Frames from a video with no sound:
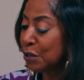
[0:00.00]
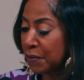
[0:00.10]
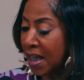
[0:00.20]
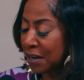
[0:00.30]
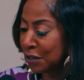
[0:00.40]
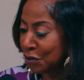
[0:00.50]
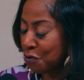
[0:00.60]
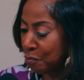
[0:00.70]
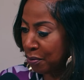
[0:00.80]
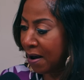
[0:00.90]
So that
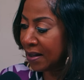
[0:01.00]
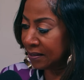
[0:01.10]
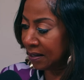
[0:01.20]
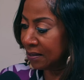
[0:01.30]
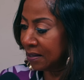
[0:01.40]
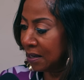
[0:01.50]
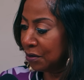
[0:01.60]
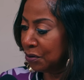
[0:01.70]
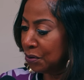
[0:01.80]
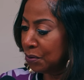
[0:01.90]
internal process
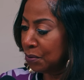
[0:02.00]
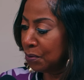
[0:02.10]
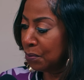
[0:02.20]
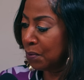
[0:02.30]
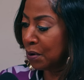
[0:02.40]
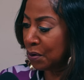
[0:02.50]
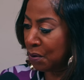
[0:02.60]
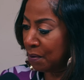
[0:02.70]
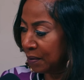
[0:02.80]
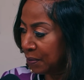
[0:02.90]
that you were
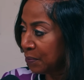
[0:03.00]
going